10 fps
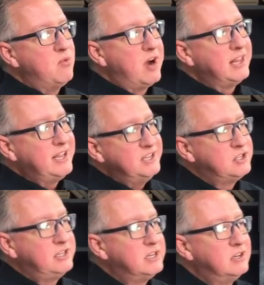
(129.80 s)
him while
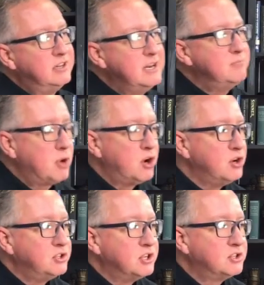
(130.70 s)
he's still in
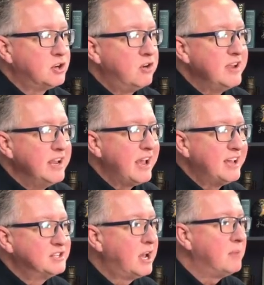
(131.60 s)
Persia,
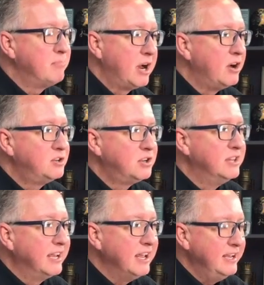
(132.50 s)
serving as cupbearer
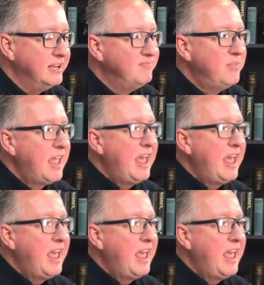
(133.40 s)
to the king.